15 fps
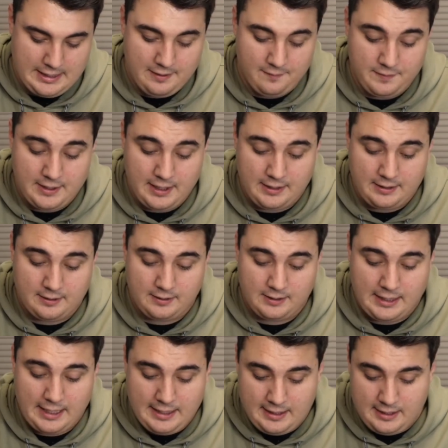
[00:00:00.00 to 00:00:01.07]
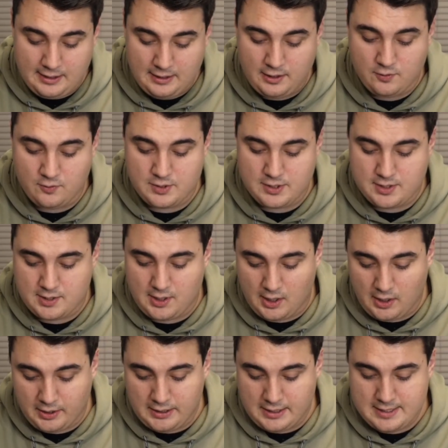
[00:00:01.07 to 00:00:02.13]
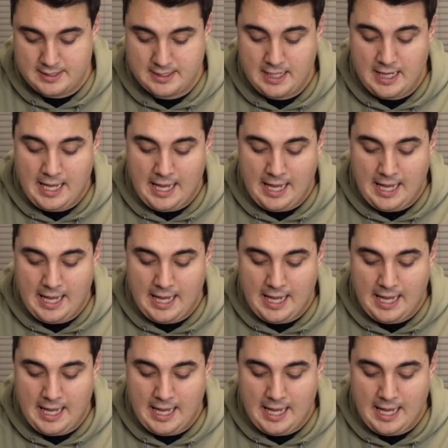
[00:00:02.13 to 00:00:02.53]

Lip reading: If then the light in you is darkness,